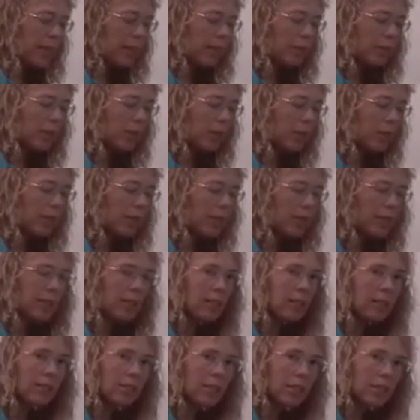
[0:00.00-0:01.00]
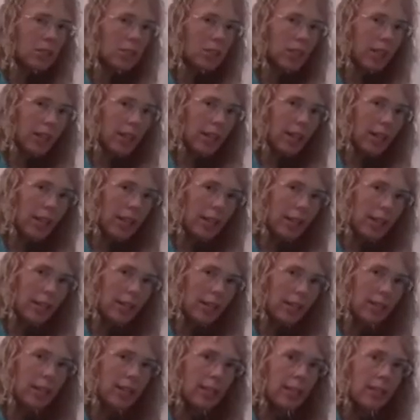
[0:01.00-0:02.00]
that way you can easily reach A
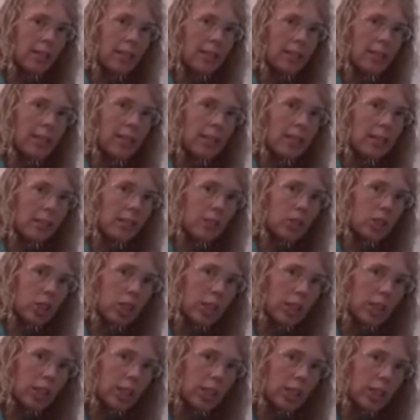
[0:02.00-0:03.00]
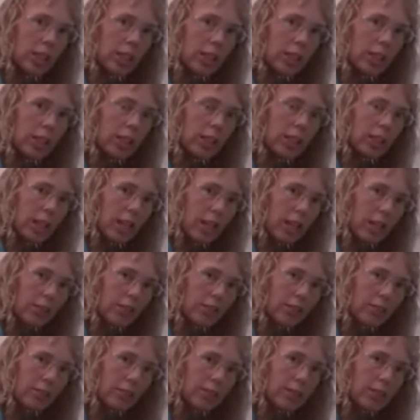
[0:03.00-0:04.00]
and G and
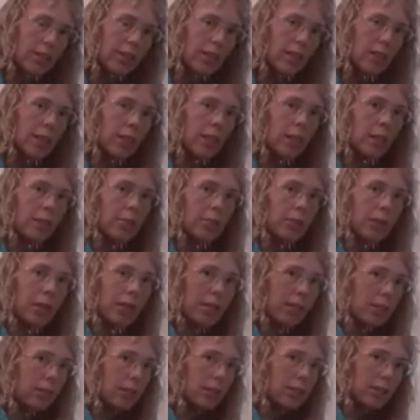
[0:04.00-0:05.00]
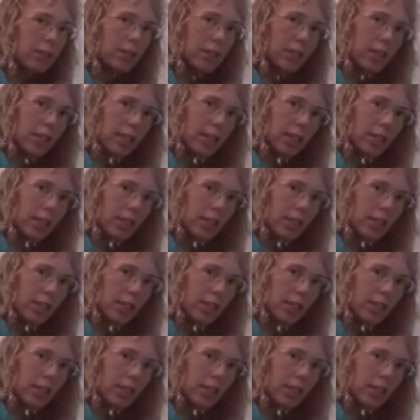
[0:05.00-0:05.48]
F and play the C